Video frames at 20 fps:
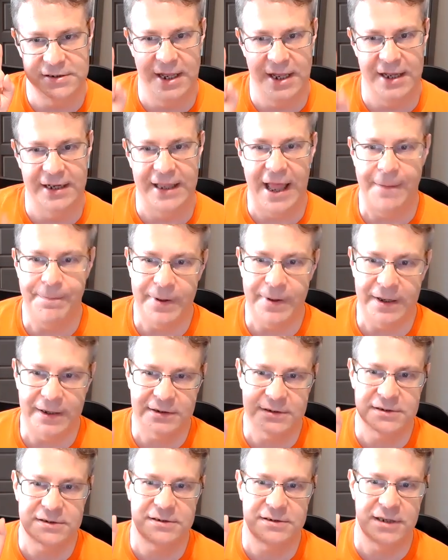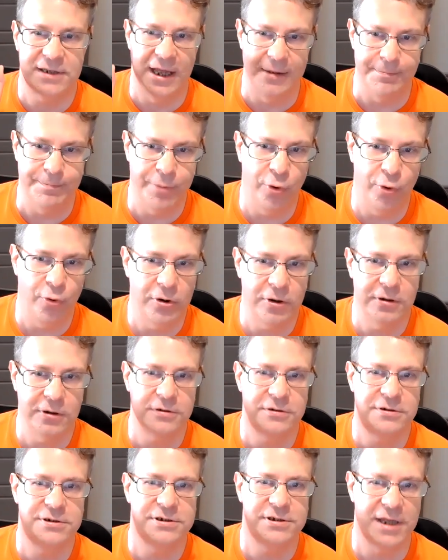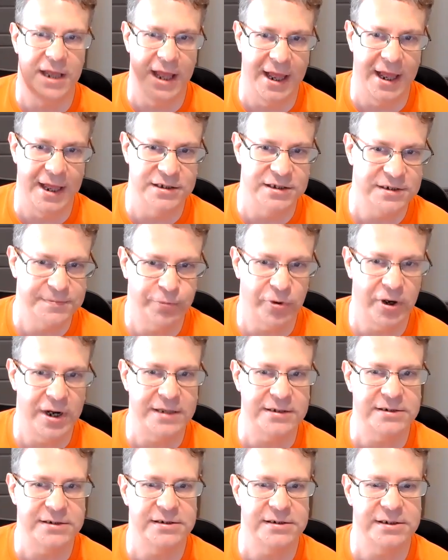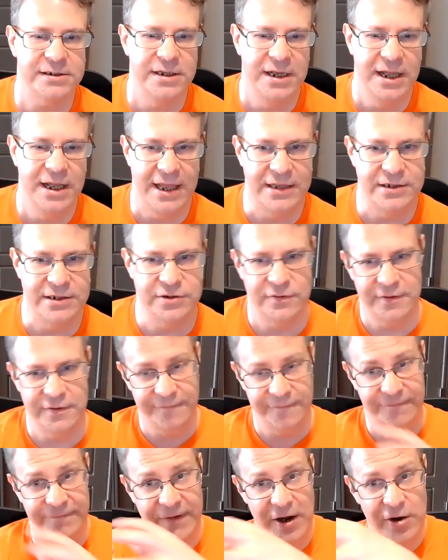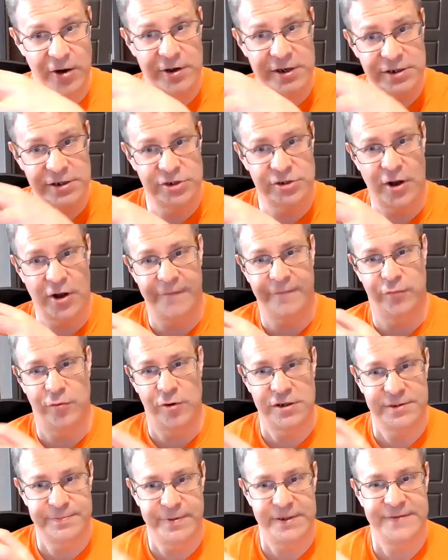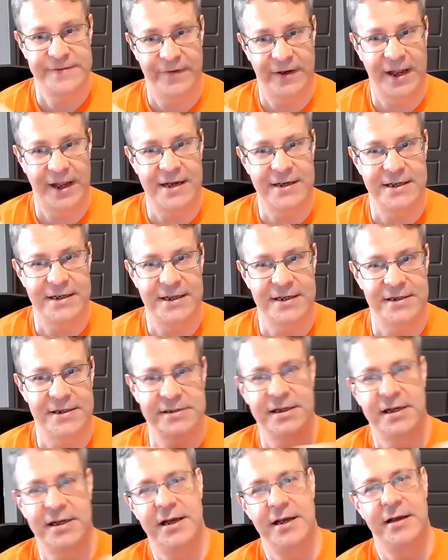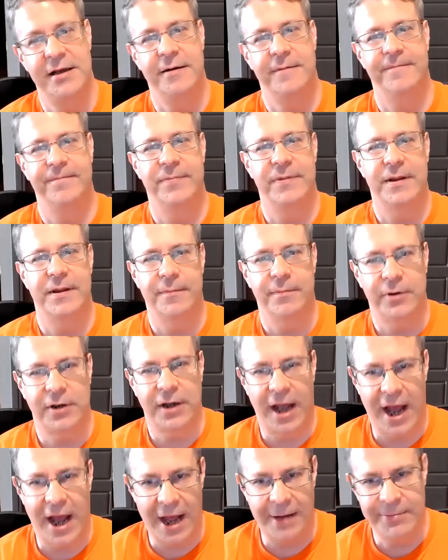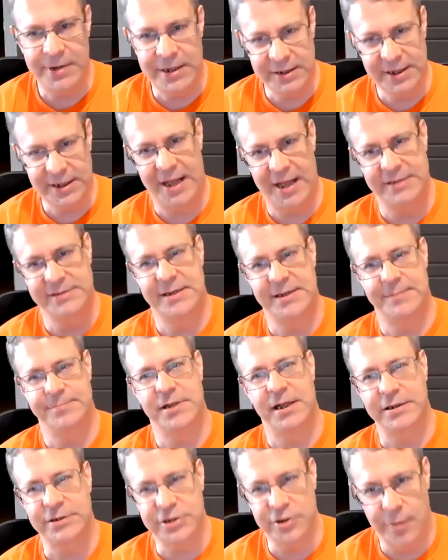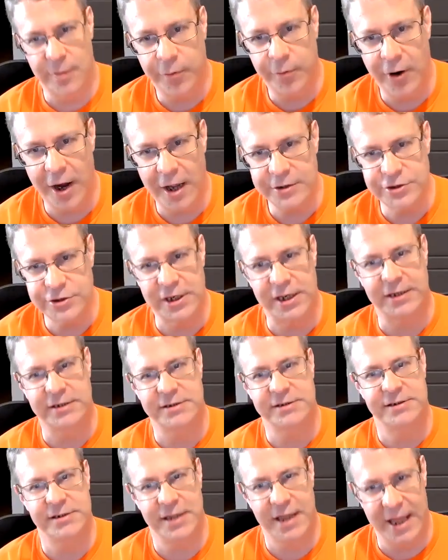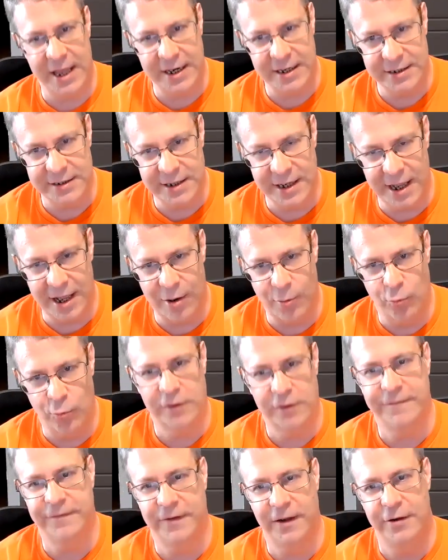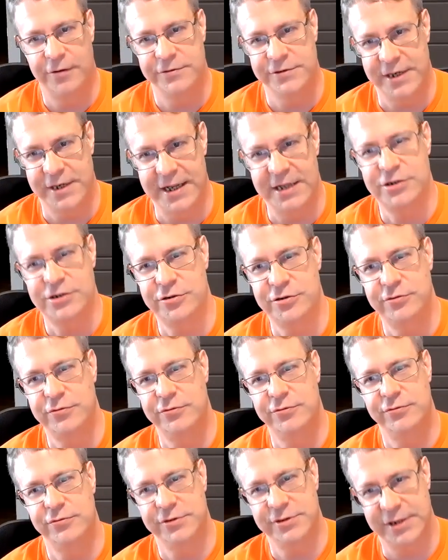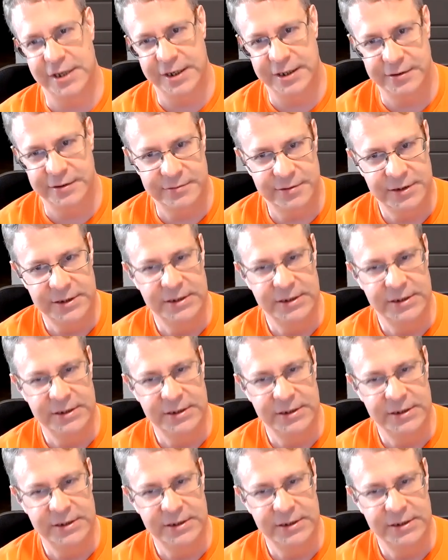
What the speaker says: like epics and boards and sprints. And so they're very software specific ideas. Common concepts like Jira projects and workflows and issues and